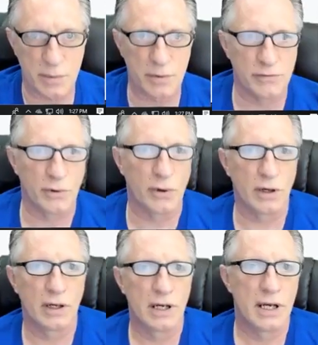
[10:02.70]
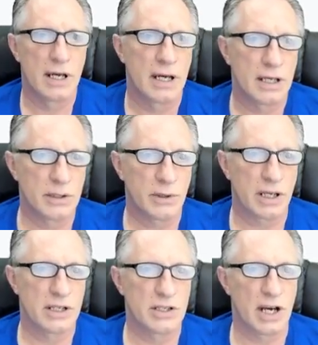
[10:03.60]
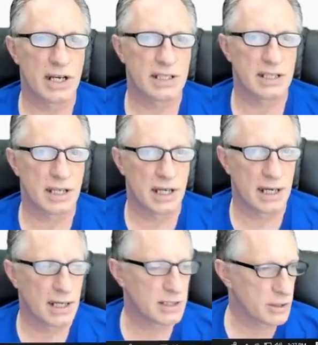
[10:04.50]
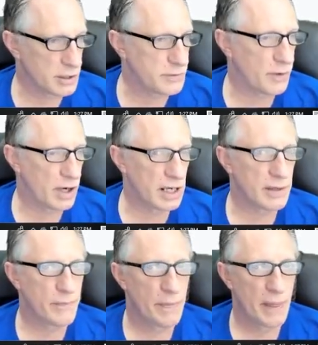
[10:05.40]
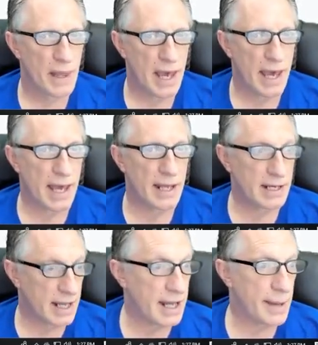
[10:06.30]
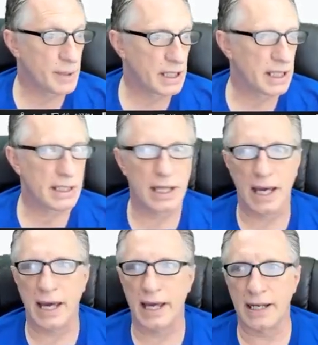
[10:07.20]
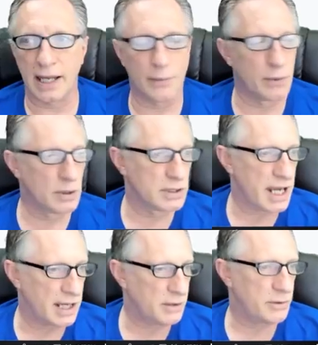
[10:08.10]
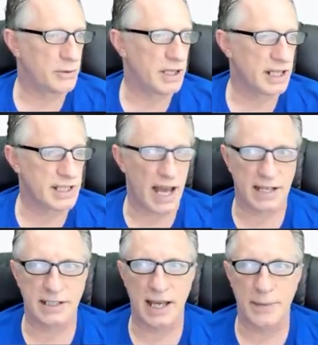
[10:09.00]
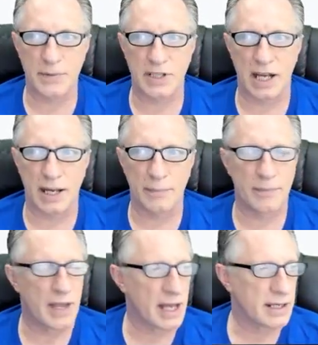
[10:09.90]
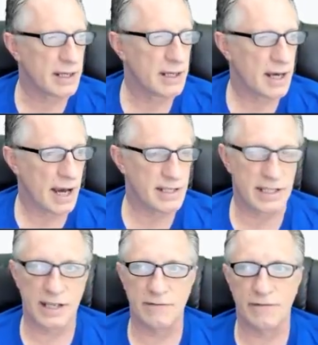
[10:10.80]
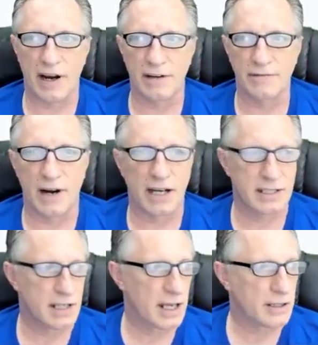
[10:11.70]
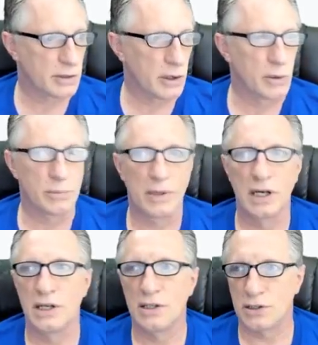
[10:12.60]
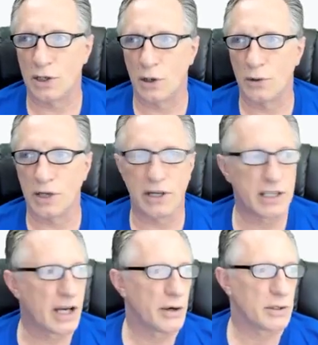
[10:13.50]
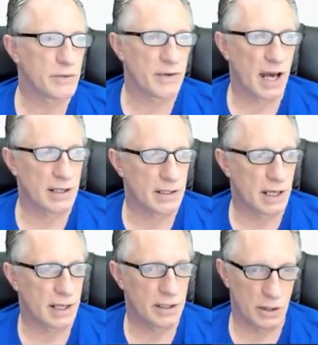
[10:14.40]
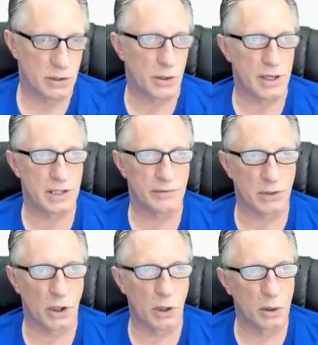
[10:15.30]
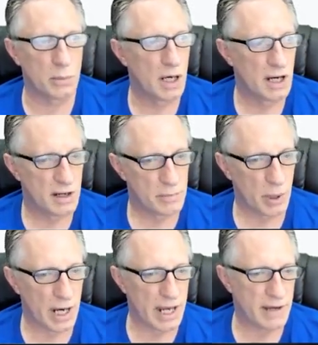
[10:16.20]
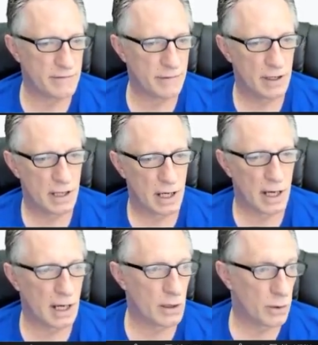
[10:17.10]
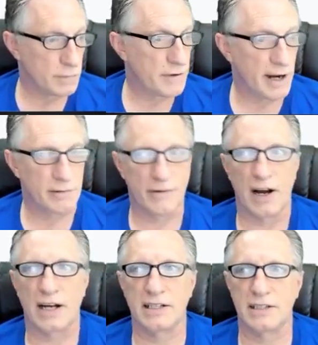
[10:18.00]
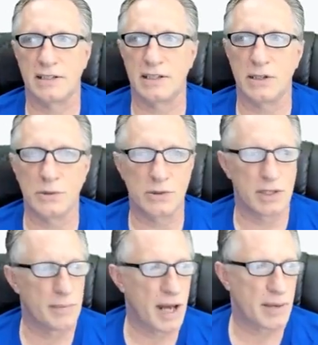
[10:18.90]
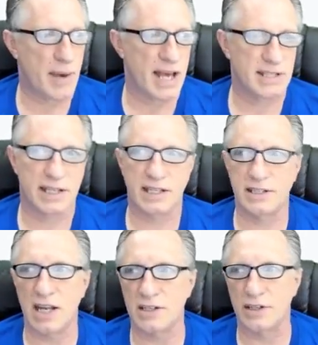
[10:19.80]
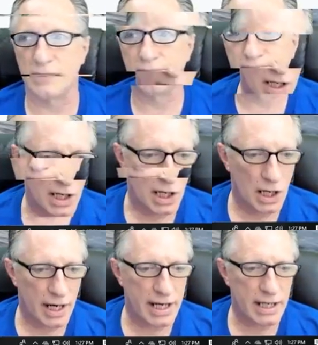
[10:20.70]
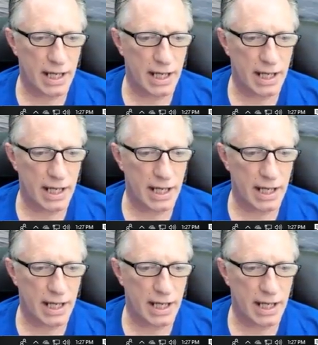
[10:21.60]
it before, you can just search for it and enable it, and it will take you through the exact same setup that I did in Firefox in Chrome. So there you go. You've got your choice of Chrome, Brave, or Firefox to use the MetaMask extension. All right,